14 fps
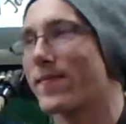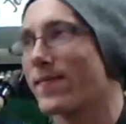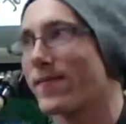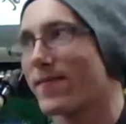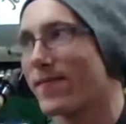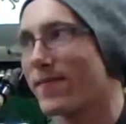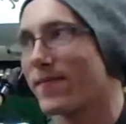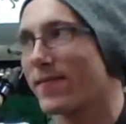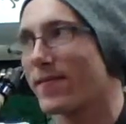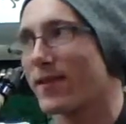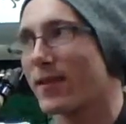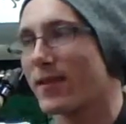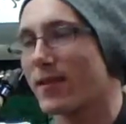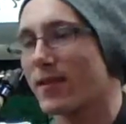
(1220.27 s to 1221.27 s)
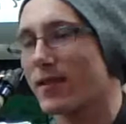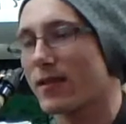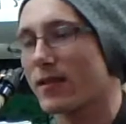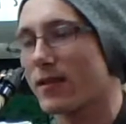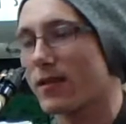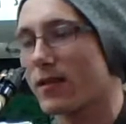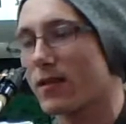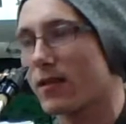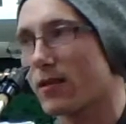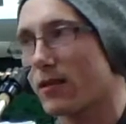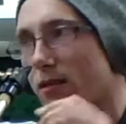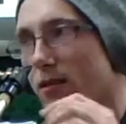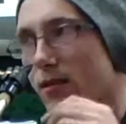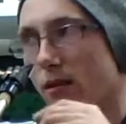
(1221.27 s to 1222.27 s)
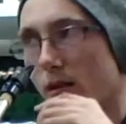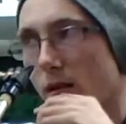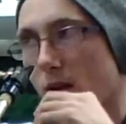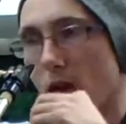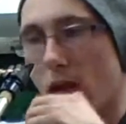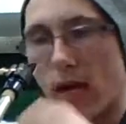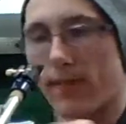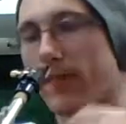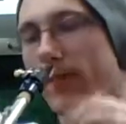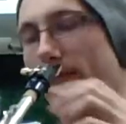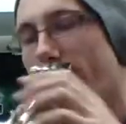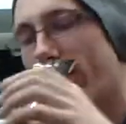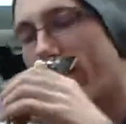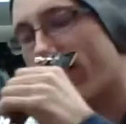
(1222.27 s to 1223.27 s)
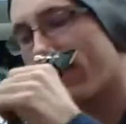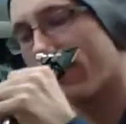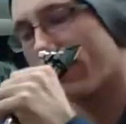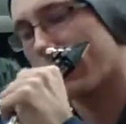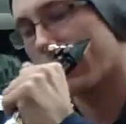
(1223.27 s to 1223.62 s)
Try taking off the neck and the mouthpiece.